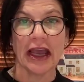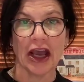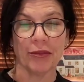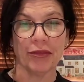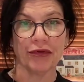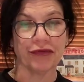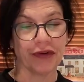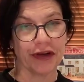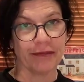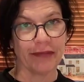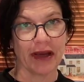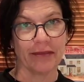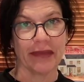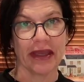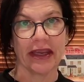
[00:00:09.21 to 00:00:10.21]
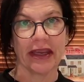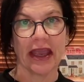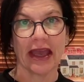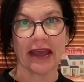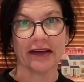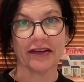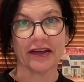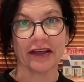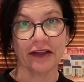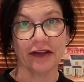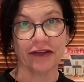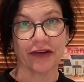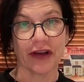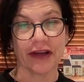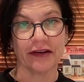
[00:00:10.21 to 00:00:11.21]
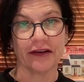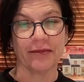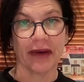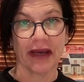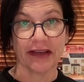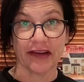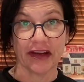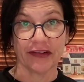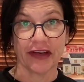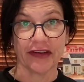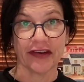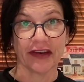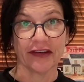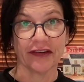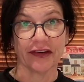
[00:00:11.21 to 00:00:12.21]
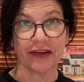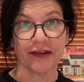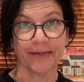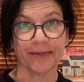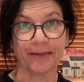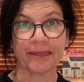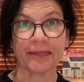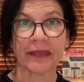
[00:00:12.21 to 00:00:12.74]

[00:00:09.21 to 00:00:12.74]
A book written by me and illustrated by Terry Denton.